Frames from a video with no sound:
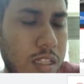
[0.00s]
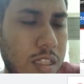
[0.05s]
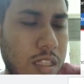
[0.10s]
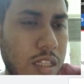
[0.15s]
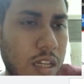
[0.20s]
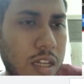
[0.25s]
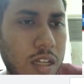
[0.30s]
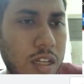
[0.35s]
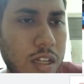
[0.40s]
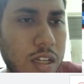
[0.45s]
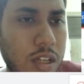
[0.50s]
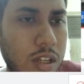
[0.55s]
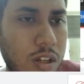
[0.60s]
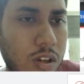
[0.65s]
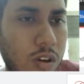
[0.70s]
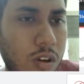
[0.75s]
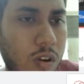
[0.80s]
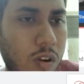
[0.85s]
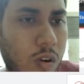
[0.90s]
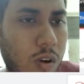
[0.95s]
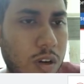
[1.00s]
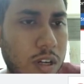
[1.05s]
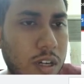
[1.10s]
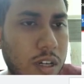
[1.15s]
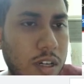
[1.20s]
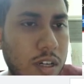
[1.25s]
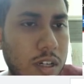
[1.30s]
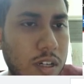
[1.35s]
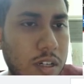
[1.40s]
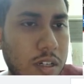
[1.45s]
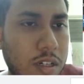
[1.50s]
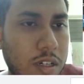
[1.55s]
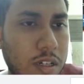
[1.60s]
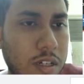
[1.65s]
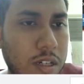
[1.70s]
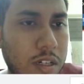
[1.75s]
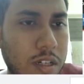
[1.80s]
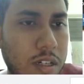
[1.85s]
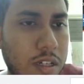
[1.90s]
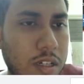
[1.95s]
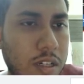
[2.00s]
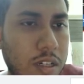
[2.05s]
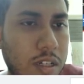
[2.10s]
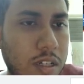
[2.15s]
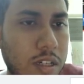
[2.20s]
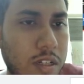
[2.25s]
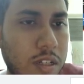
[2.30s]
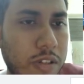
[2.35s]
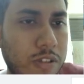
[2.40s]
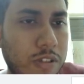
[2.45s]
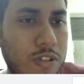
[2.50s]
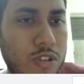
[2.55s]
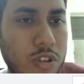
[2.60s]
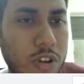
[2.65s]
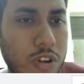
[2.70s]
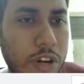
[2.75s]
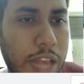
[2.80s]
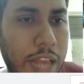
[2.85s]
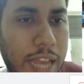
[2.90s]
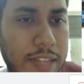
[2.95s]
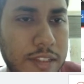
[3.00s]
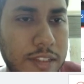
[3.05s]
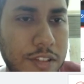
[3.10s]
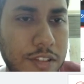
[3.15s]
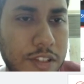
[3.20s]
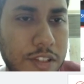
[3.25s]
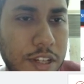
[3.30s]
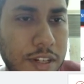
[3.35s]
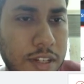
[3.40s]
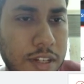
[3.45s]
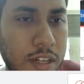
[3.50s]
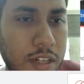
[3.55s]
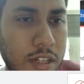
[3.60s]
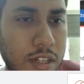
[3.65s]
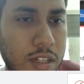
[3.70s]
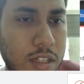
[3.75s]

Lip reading: the organ. So your action set are